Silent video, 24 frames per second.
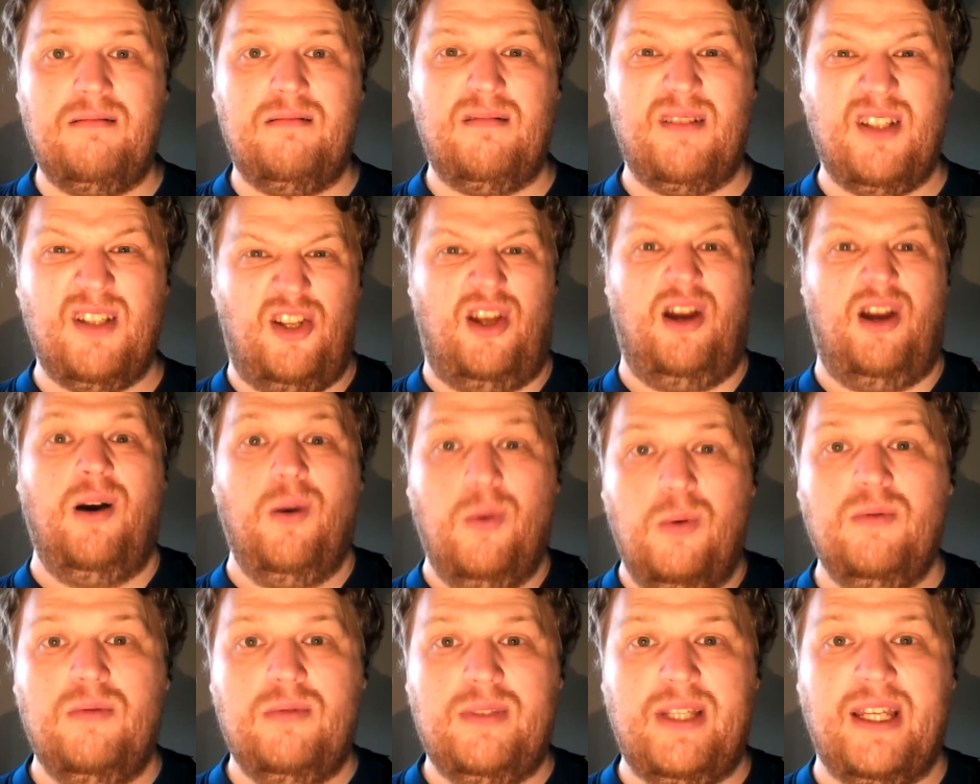You
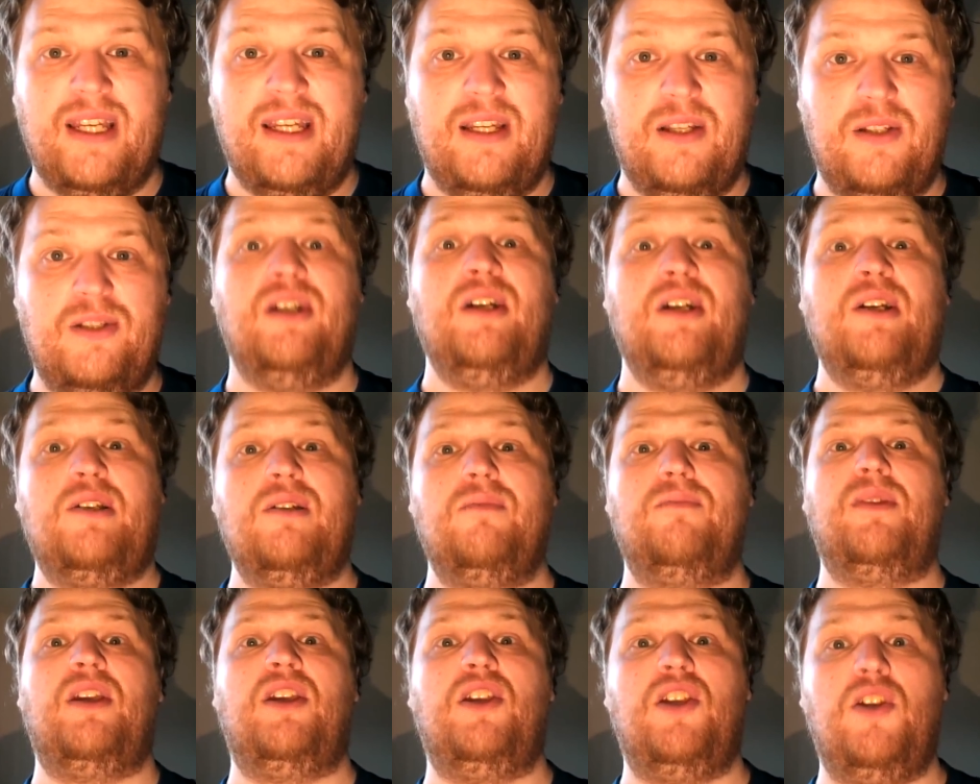know, Tej,
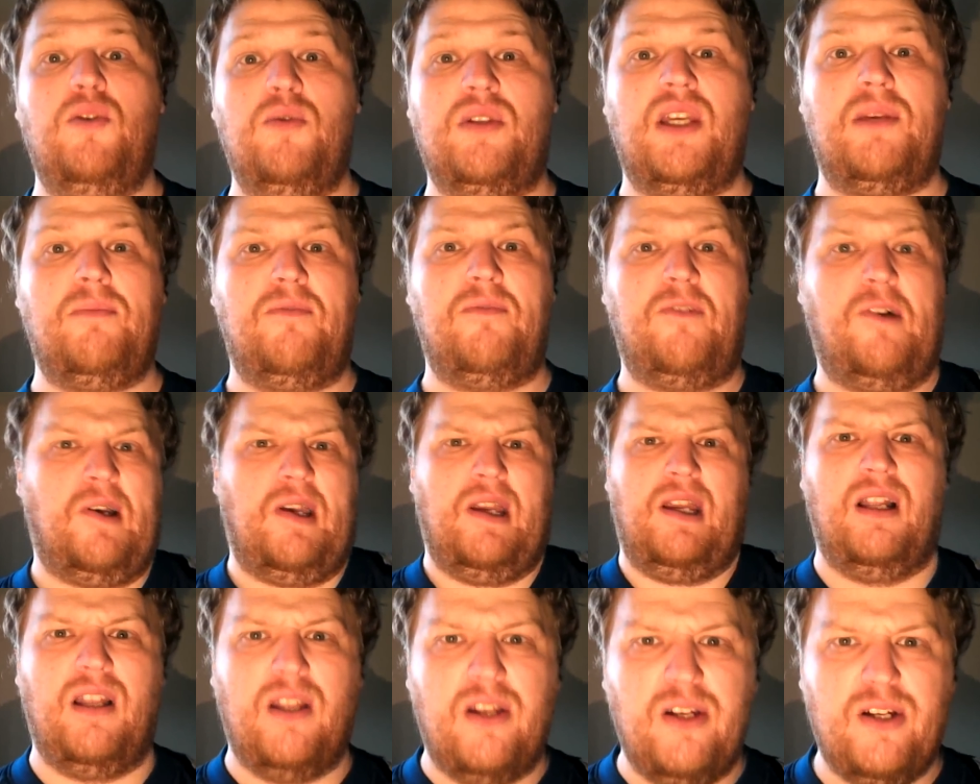something you seem
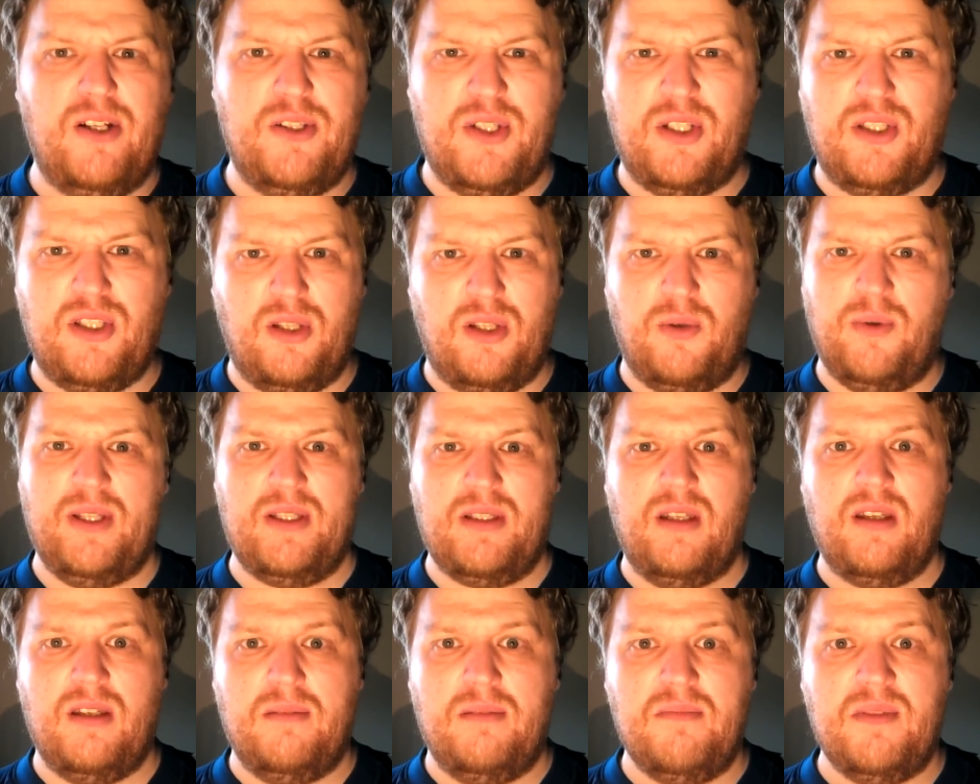fucking allergic to, it
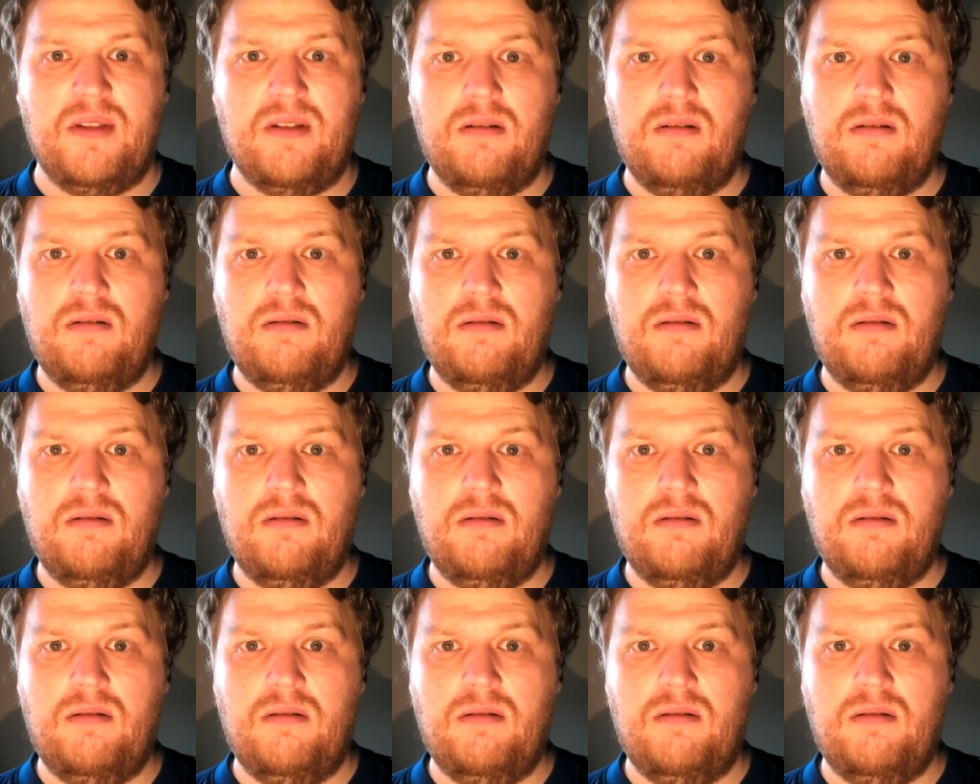seems.